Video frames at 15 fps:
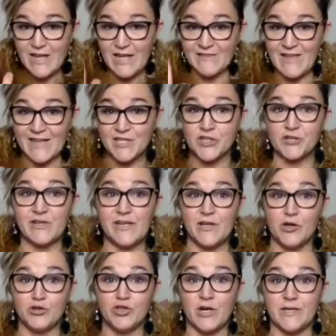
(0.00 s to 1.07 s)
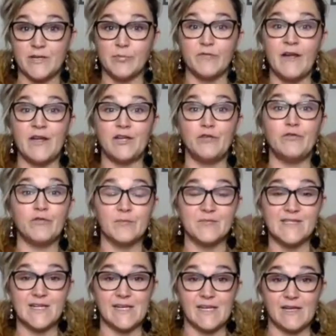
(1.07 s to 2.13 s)
And that's your ego trying to prevent you from
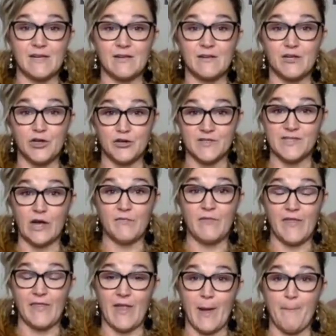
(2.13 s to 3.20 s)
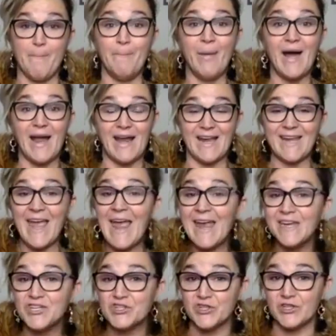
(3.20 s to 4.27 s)
seeing yourself in them. But
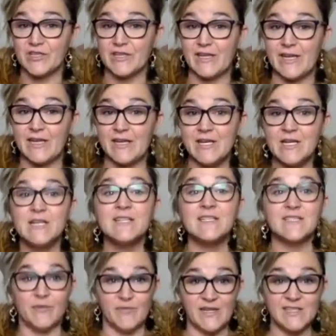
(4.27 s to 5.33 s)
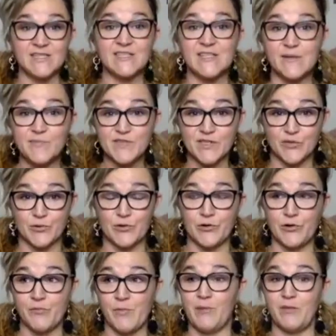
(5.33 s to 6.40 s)
occasionally, something slips
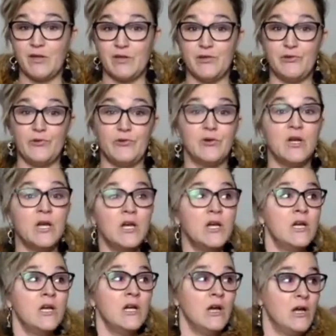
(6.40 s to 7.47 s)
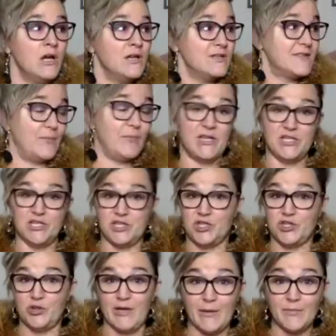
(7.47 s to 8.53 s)
through. Maybe somebody just
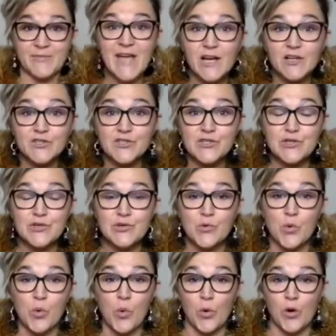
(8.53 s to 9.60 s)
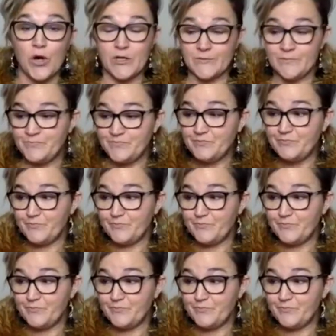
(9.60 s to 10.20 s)
straight up tells you, or